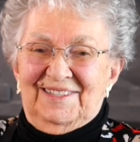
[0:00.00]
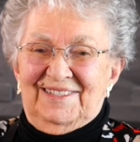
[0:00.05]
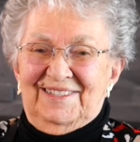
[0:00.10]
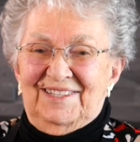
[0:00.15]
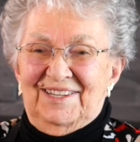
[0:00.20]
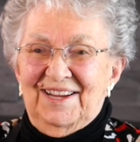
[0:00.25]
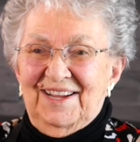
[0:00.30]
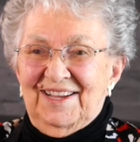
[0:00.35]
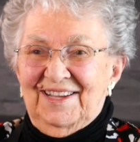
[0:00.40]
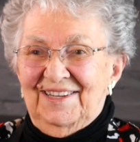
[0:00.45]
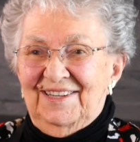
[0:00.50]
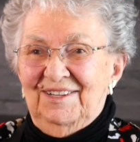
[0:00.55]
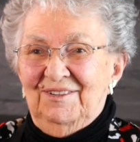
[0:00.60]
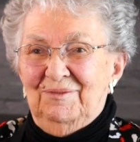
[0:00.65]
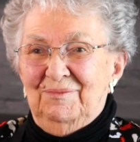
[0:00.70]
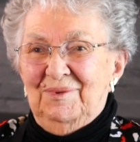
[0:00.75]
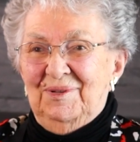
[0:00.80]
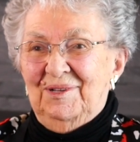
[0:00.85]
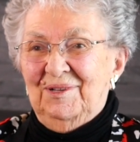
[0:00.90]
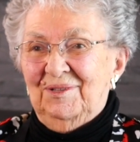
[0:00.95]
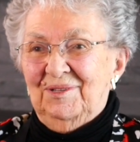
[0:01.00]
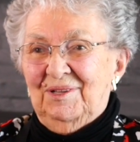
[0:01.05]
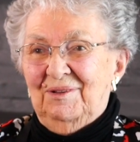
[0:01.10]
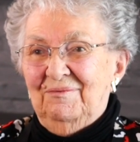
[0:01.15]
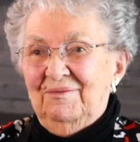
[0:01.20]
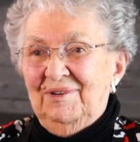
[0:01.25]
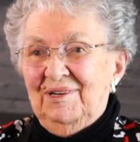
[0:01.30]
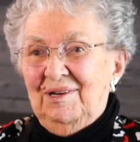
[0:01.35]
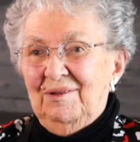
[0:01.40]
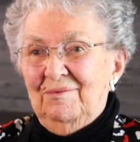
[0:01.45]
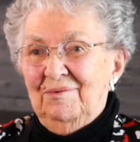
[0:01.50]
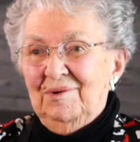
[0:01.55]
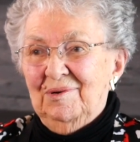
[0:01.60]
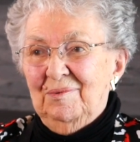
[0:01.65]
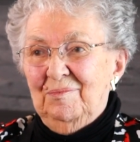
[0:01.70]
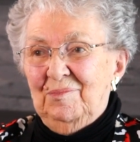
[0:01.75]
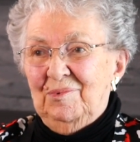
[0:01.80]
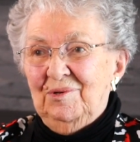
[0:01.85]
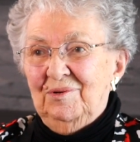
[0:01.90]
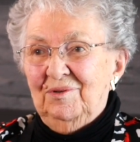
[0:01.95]
check it out because they really
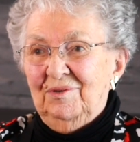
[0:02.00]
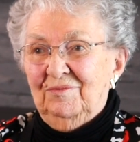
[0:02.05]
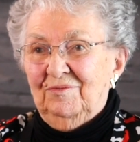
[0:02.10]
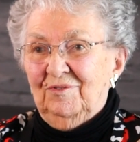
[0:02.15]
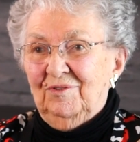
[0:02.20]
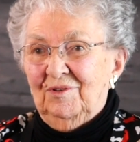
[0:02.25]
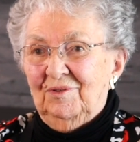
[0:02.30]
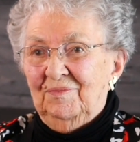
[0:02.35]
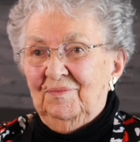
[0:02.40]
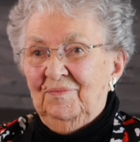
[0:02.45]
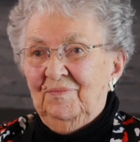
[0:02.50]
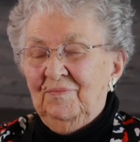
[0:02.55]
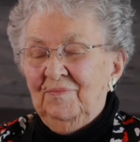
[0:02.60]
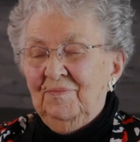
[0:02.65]
were beautiful.